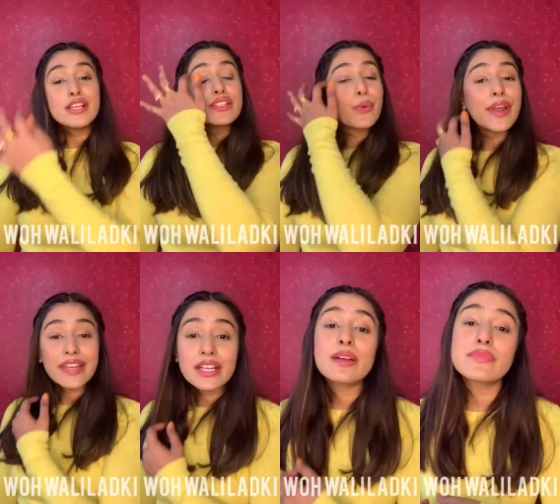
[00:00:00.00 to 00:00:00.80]
So when
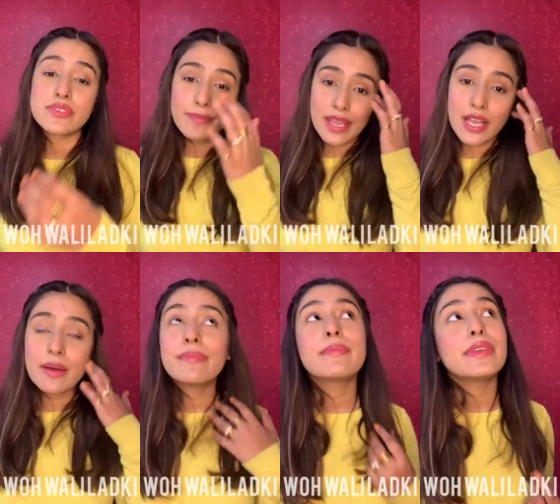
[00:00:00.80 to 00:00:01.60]
it comes to
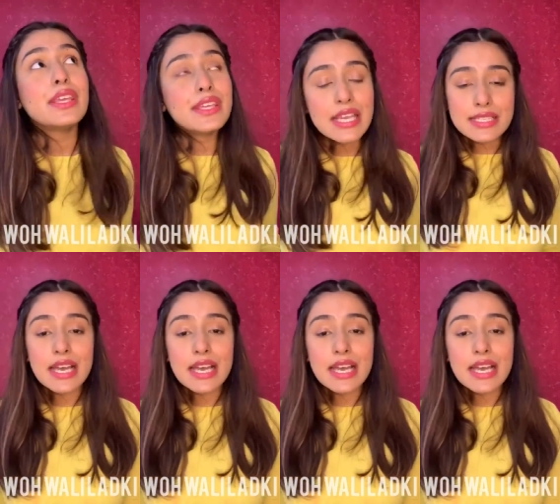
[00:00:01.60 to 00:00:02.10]
makeup, yes